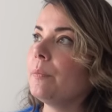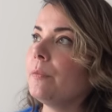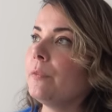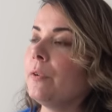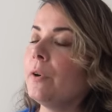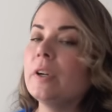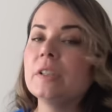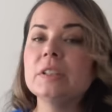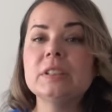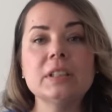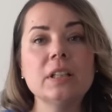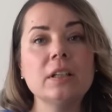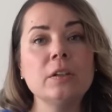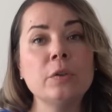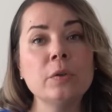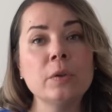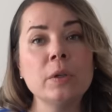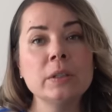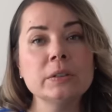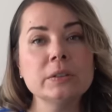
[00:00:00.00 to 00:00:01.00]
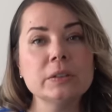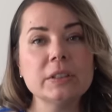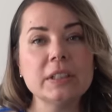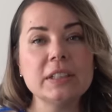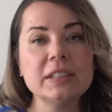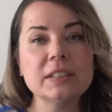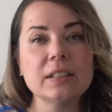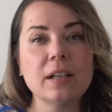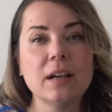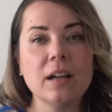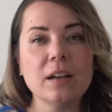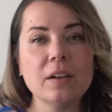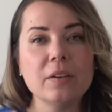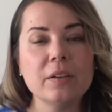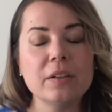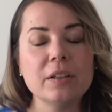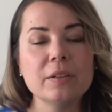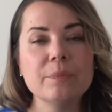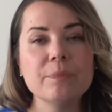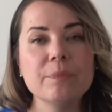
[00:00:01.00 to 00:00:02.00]
first drawn to this
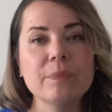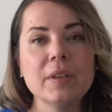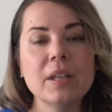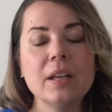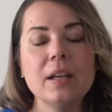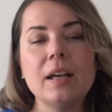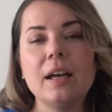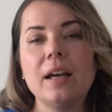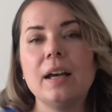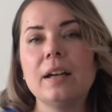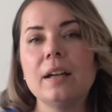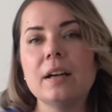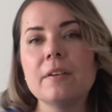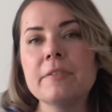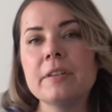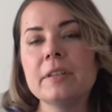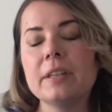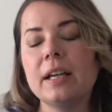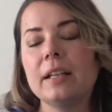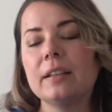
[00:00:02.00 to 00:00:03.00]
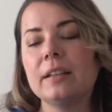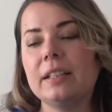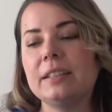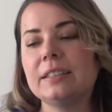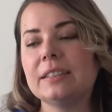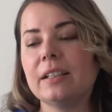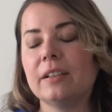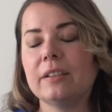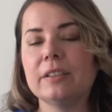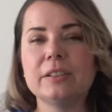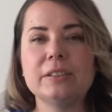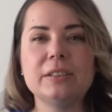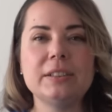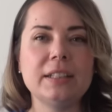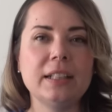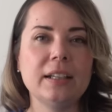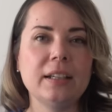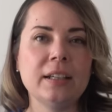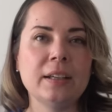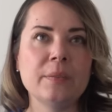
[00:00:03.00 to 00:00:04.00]
color and after that they start to
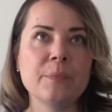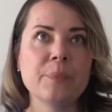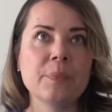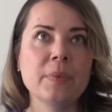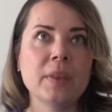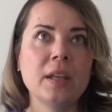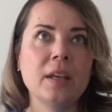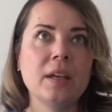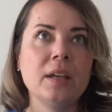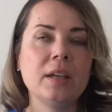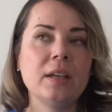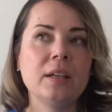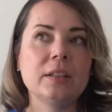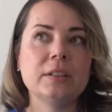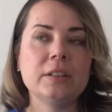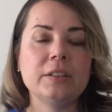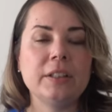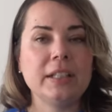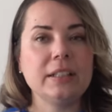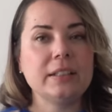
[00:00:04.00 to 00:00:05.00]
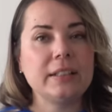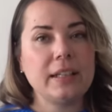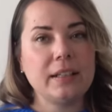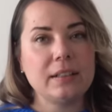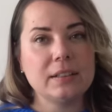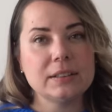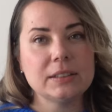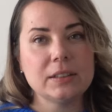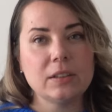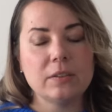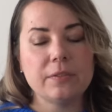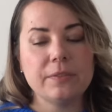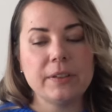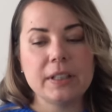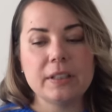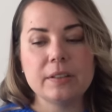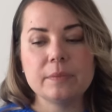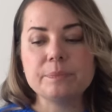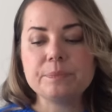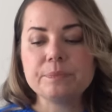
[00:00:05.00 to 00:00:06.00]
see the details of
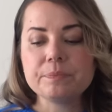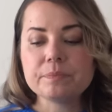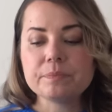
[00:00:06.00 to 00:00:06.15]
it.